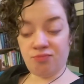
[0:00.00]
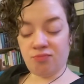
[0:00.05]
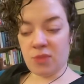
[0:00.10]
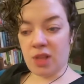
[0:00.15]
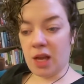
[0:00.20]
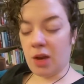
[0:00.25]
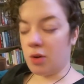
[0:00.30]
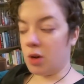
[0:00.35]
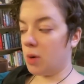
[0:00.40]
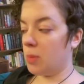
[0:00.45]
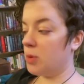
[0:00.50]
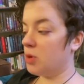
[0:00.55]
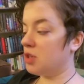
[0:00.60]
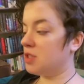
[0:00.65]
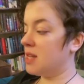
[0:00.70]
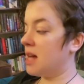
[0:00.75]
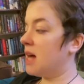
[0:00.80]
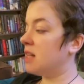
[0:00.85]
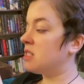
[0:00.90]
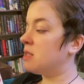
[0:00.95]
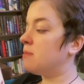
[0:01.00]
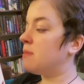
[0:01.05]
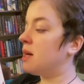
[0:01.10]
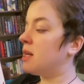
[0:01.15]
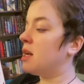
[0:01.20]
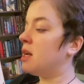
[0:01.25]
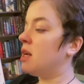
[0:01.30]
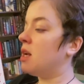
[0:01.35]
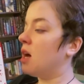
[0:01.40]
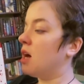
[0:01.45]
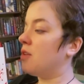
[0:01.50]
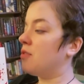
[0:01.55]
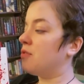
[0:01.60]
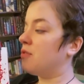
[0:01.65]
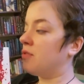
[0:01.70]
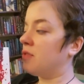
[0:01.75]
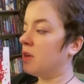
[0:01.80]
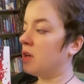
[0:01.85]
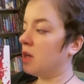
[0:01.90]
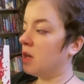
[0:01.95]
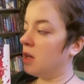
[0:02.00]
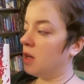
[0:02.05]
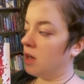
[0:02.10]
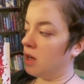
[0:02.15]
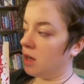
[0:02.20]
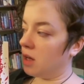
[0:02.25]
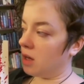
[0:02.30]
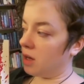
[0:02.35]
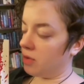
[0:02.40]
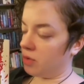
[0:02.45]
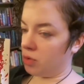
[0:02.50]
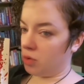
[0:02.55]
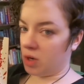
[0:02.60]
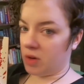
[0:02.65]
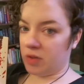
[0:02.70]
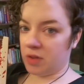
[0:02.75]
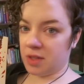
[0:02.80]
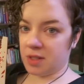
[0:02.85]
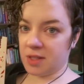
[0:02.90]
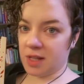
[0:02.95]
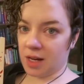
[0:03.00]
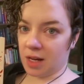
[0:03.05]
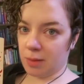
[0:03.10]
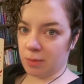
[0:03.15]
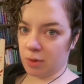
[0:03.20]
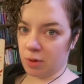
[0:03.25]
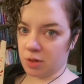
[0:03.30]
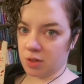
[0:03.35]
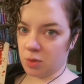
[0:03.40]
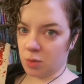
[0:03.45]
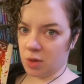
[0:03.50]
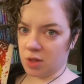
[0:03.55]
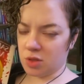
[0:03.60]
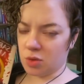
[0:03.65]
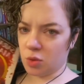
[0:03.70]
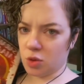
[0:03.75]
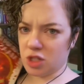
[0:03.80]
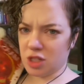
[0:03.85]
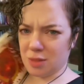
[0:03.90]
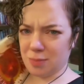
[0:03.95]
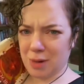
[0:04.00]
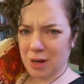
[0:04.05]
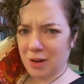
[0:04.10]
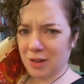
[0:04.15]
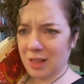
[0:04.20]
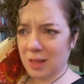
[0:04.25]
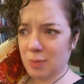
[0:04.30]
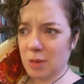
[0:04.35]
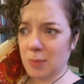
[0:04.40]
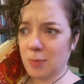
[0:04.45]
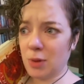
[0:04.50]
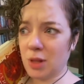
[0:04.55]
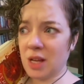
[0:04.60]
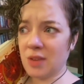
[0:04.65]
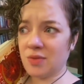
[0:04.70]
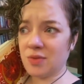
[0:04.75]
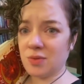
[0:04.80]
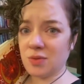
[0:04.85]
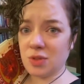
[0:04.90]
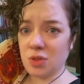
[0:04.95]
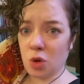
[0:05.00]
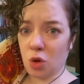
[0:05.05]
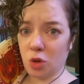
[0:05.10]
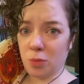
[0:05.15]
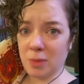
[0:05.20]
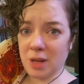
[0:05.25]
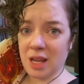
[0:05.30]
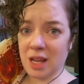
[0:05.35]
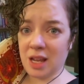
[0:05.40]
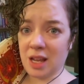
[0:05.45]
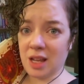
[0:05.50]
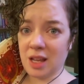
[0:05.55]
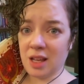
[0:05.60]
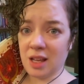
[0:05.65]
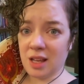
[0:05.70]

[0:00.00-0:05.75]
oh, don't know. There just hasn't been enough of whoever the second person was, which is apparently people have told me